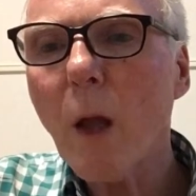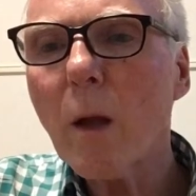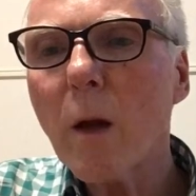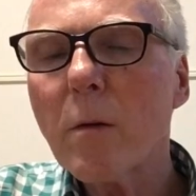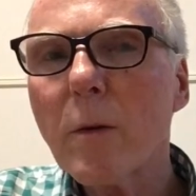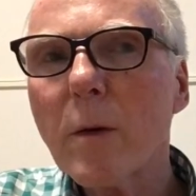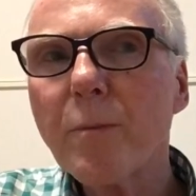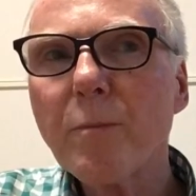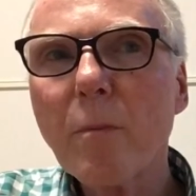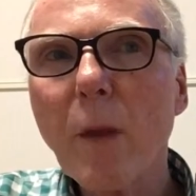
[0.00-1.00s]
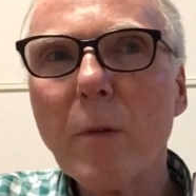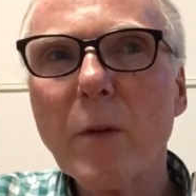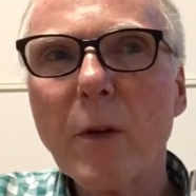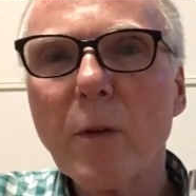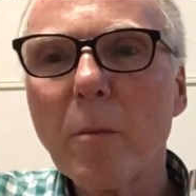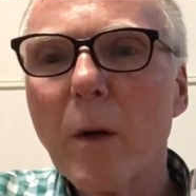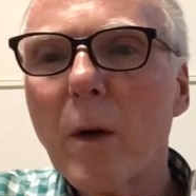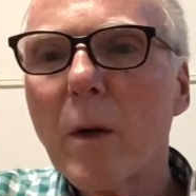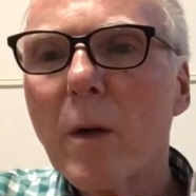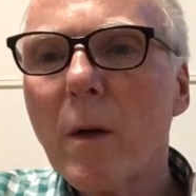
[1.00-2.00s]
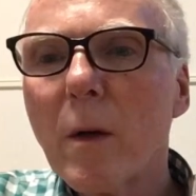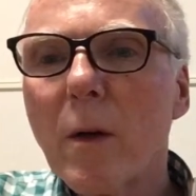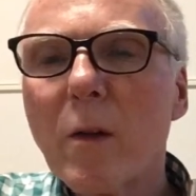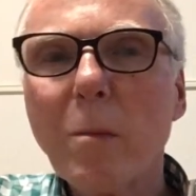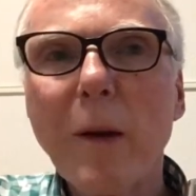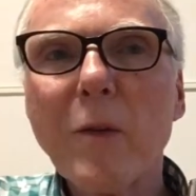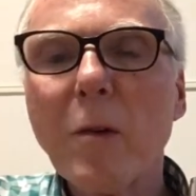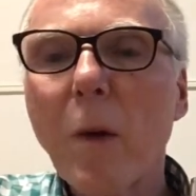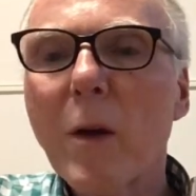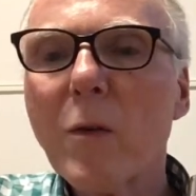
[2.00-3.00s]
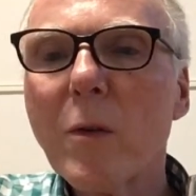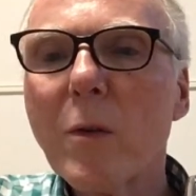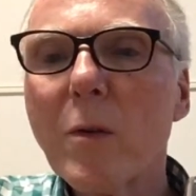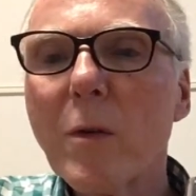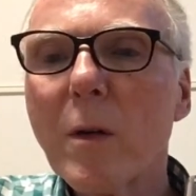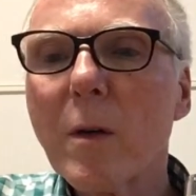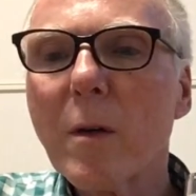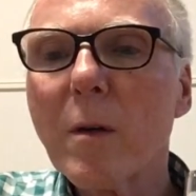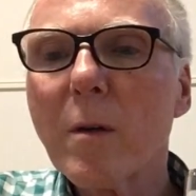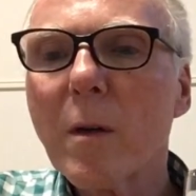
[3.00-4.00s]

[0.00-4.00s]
A lot of the, say, some spicy raisins and